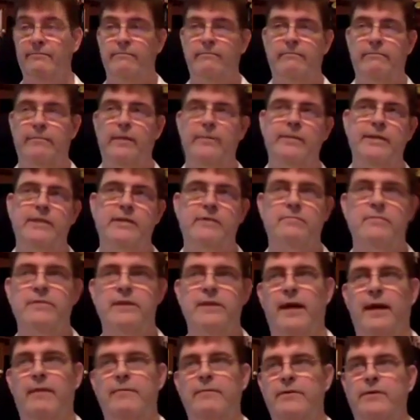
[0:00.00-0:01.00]
maybe some
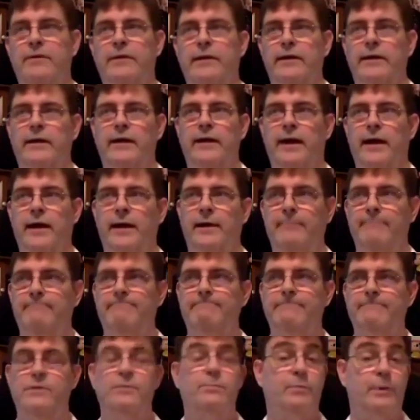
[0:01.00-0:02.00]
time during
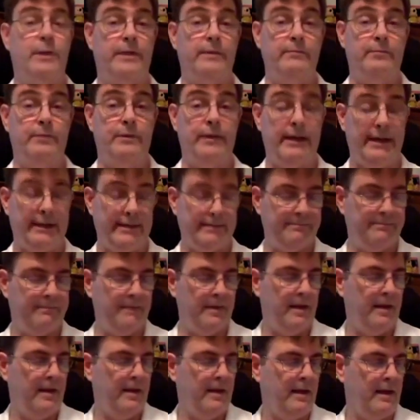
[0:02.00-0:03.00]
spring break.
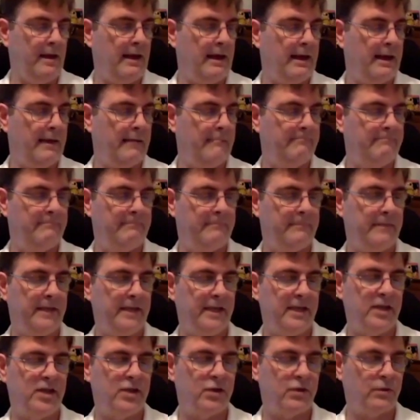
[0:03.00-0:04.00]
The
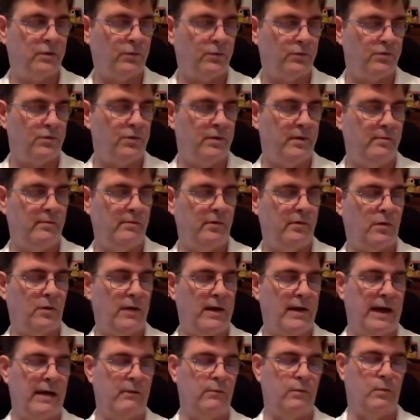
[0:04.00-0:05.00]
extreme
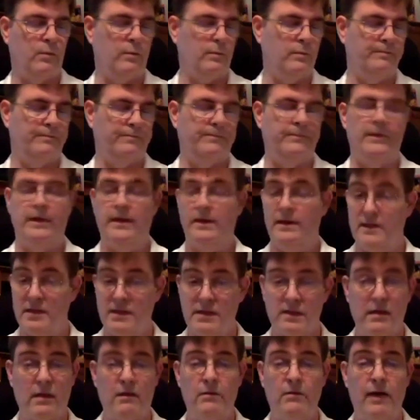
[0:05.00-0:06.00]
crowd,
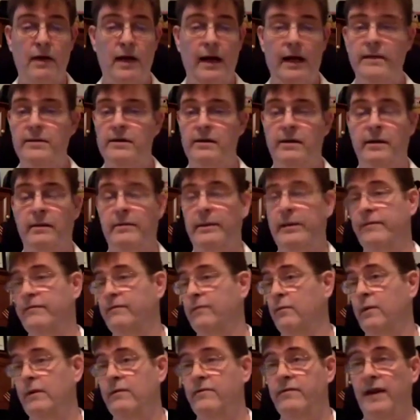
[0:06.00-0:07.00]
slow rides are going to be
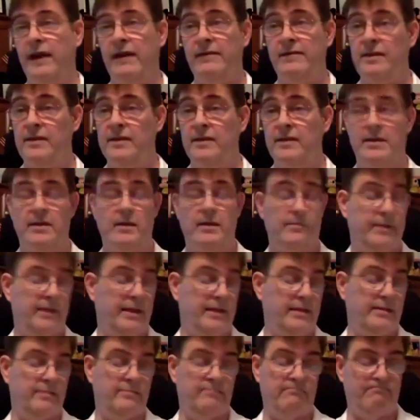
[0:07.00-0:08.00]
45 to 60
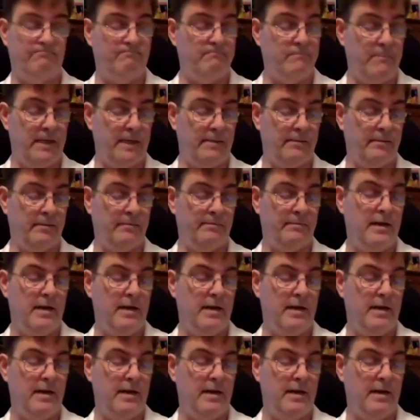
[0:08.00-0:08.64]
minutes minimum.